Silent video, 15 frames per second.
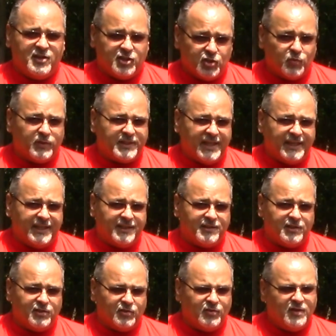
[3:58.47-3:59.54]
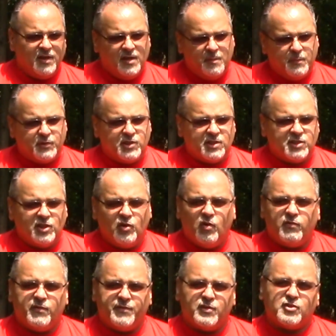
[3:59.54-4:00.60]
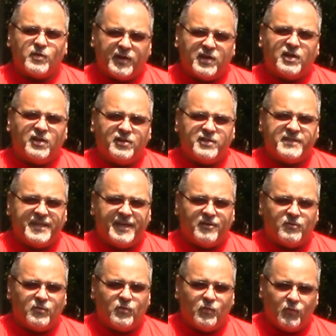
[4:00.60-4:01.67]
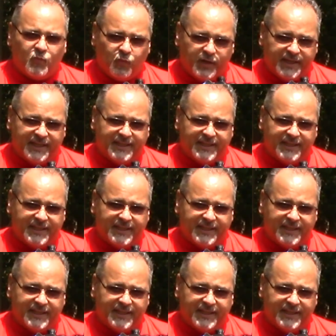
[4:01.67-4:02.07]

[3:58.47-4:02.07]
do what they need to do, but just an overview so I could understand what he